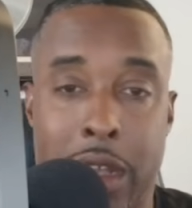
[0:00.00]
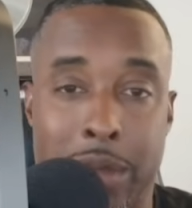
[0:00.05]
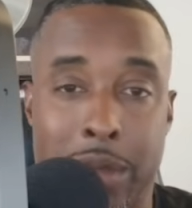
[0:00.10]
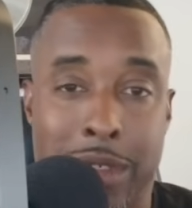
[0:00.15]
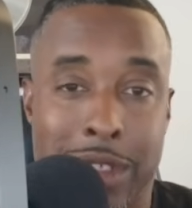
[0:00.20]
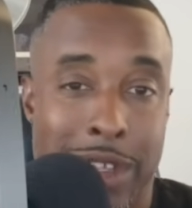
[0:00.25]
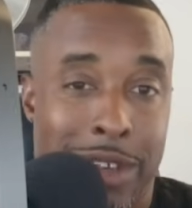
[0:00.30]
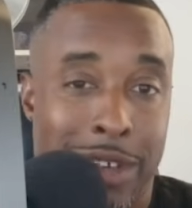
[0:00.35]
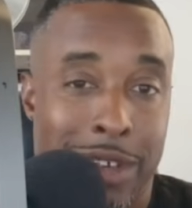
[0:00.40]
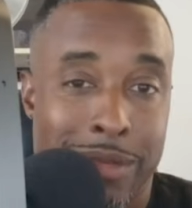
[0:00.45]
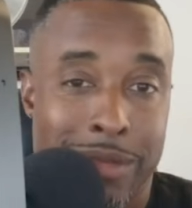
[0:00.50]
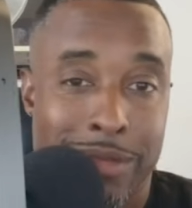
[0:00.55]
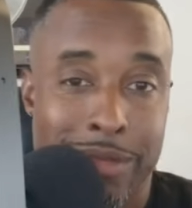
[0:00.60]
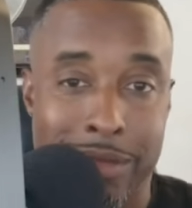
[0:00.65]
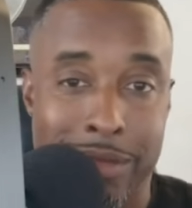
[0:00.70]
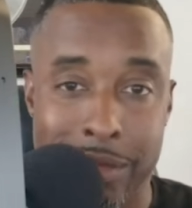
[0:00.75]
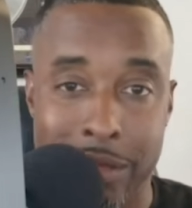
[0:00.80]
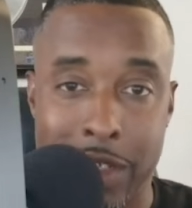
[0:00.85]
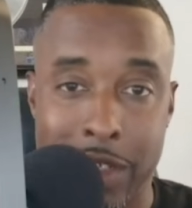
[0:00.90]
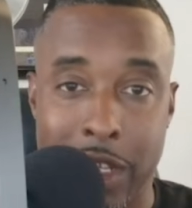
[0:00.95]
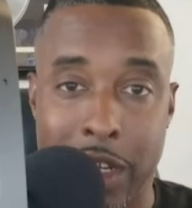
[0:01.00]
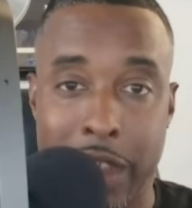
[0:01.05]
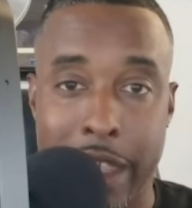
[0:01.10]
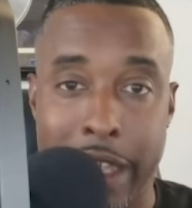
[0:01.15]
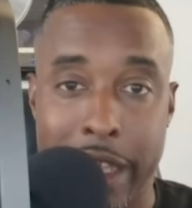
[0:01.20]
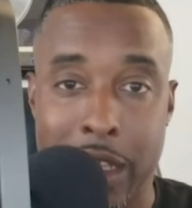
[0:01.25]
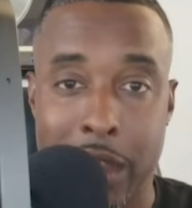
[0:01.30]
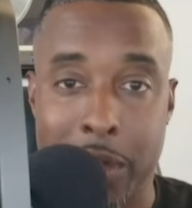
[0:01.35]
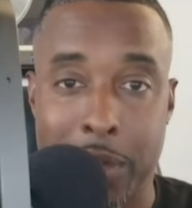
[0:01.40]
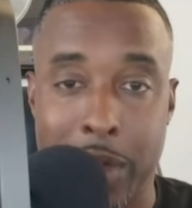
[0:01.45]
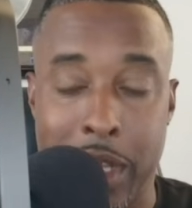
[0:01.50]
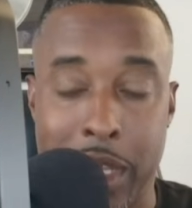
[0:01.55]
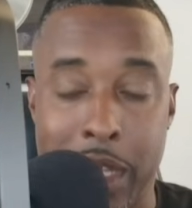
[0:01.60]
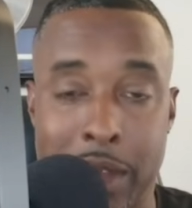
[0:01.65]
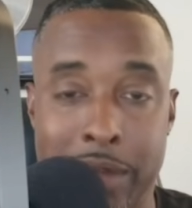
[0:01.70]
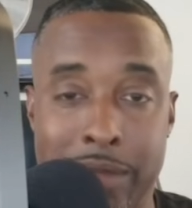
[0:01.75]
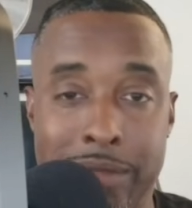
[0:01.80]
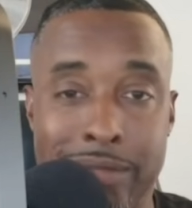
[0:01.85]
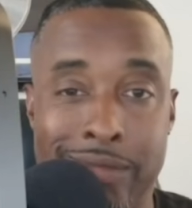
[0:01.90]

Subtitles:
So, you know, that could be,